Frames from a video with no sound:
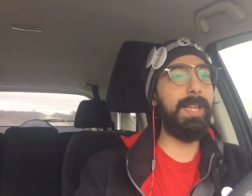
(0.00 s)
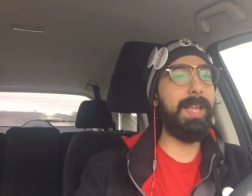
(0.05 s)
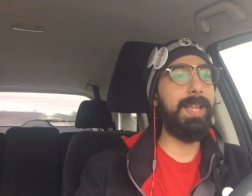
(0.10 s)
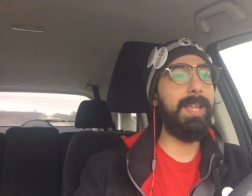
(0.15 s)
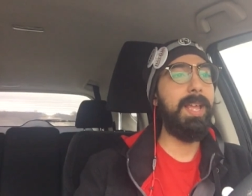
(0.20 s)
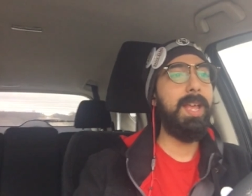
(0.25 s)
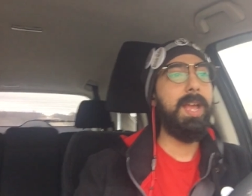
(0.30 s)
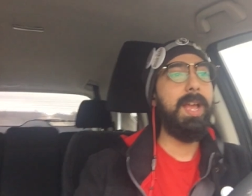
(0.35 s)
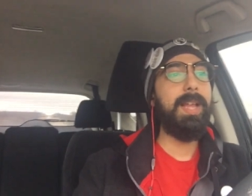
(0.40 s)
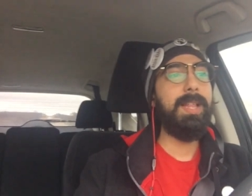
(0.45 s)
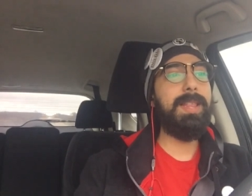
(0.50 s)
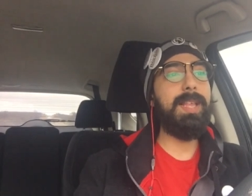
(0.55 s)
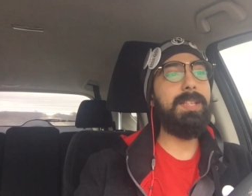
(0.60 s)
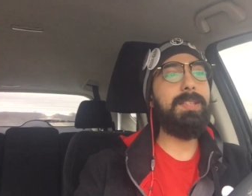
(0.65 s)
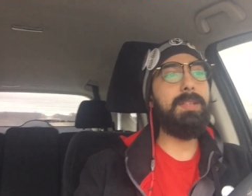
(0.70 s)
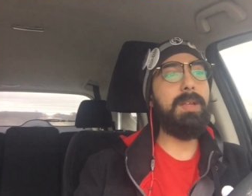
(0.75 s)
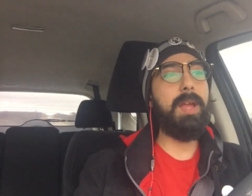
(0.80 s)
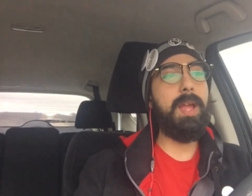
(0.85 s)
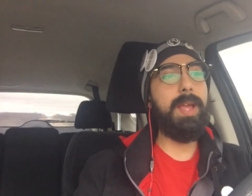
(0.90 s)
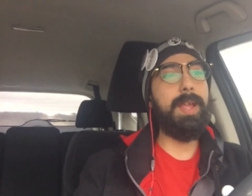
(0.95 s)
Like,
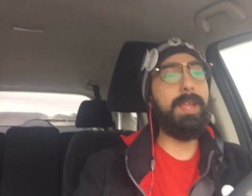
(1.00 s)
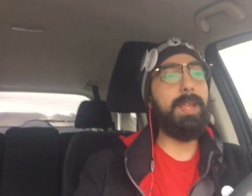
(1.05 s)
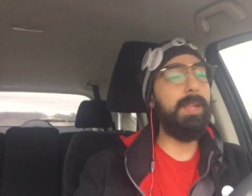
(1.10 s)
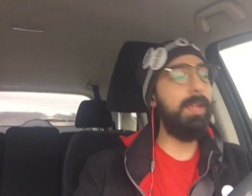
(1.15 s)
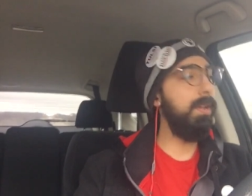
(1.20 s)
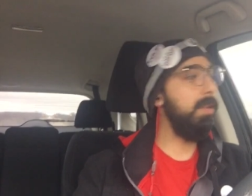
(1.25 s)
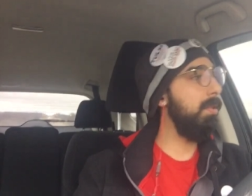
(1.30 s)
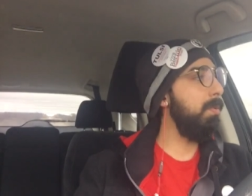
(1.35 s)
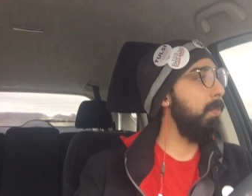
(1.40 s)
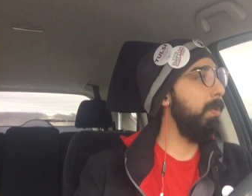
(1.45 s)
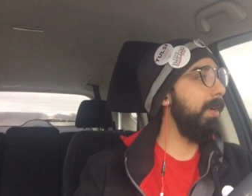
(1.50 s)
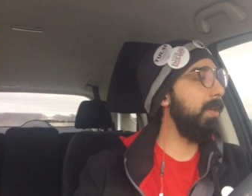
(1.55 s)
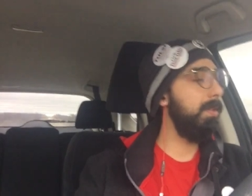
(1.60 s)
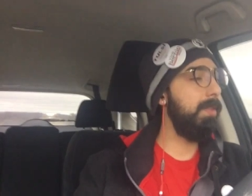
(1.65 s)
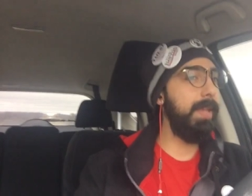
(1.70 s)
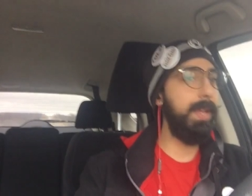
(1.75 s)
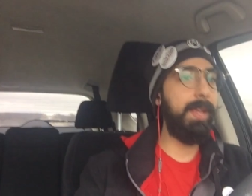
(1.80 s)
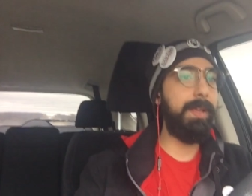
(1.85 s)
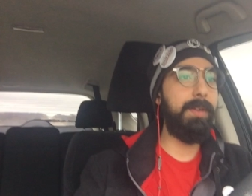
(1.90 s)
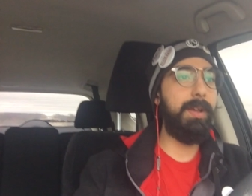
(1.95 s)
that's you know, the
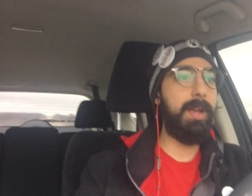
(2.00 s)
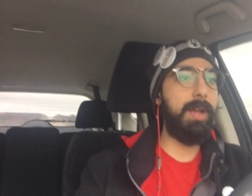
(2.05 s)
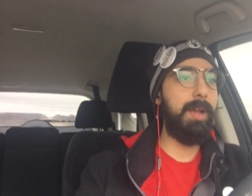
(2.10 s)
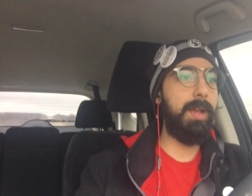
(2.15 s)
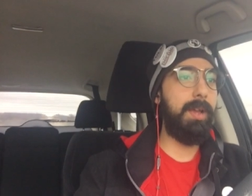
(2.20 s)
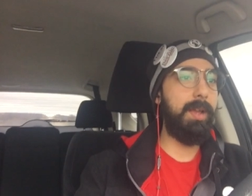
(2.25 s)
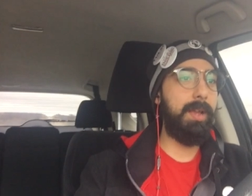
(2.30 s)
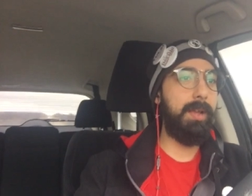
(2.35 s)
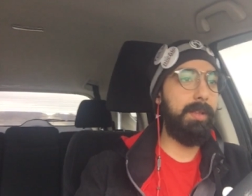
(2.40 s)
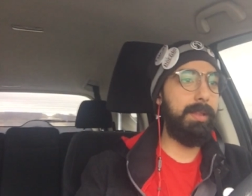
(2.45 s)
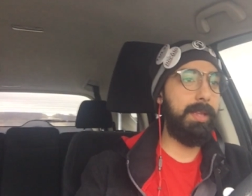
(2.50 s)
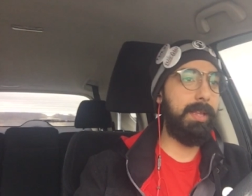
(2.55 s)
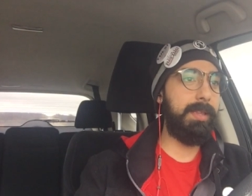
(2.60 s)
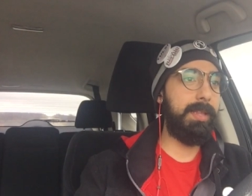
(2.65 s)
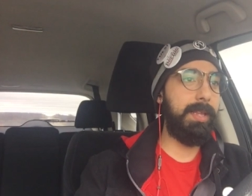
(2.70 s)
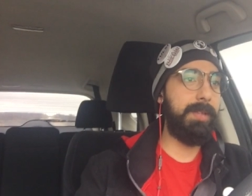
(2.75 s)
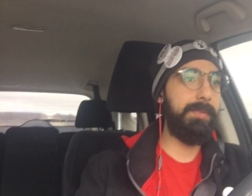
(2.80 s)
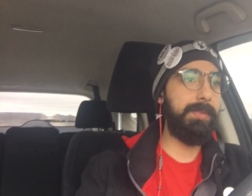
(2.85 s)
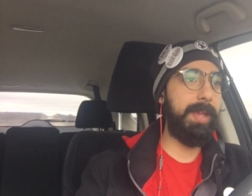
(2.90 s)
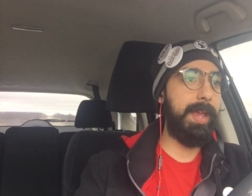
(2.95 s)
weird thing
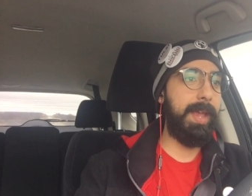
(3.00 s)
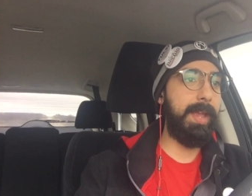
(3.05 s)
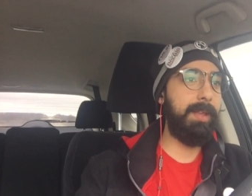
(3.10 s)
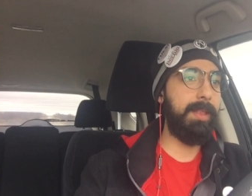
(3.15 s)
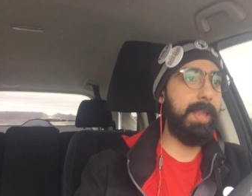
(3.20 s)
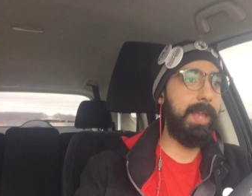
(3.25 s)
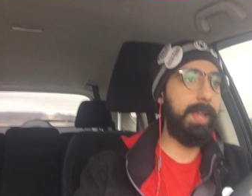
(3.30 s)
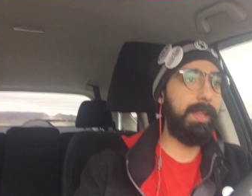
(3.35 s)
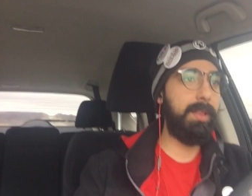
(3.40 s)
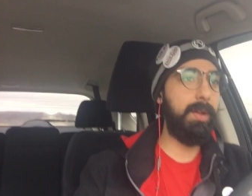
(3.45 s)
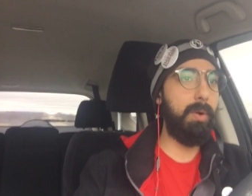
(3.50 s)
that they say, like,